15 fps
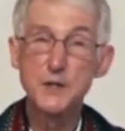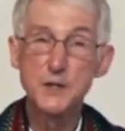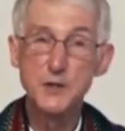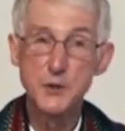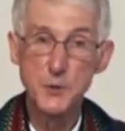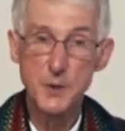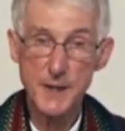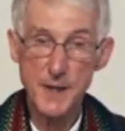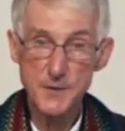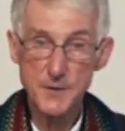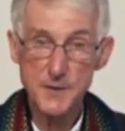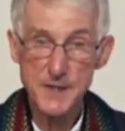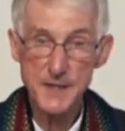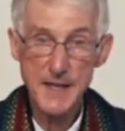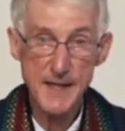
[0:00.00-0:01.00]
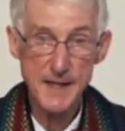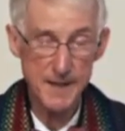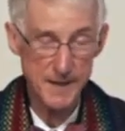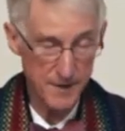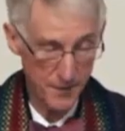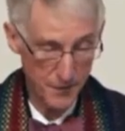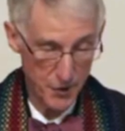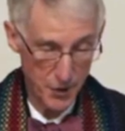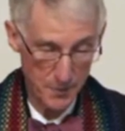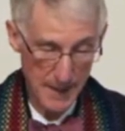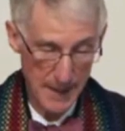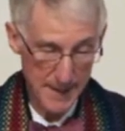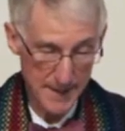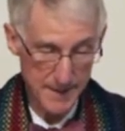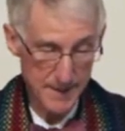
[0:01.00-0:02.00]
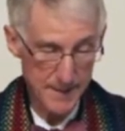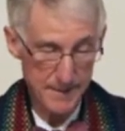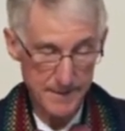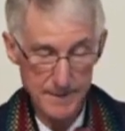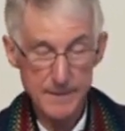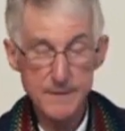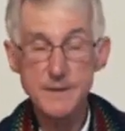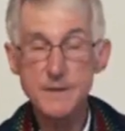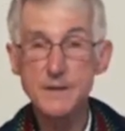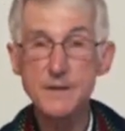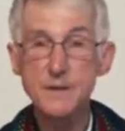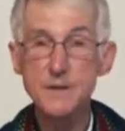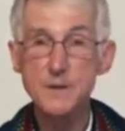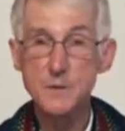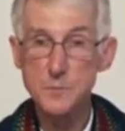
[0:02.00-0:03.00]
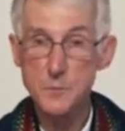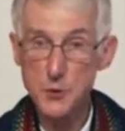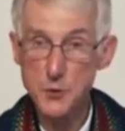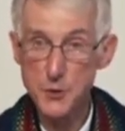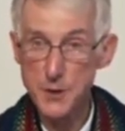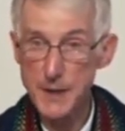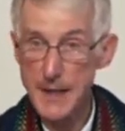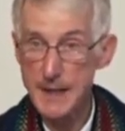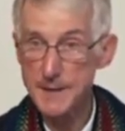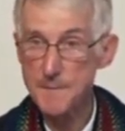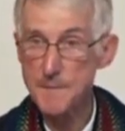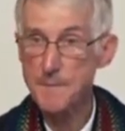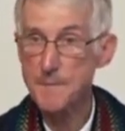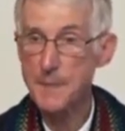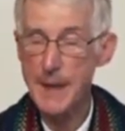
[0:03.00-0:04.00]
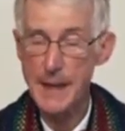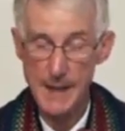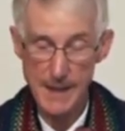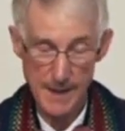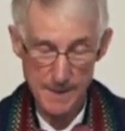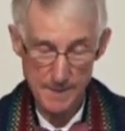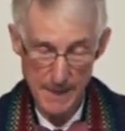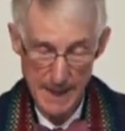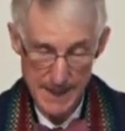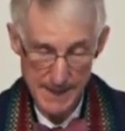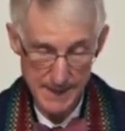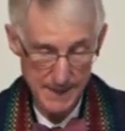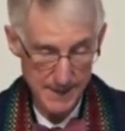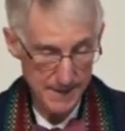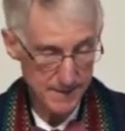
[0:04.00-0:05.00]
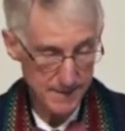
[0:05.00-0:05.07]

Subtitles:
do another scan of your body, mood, and mind.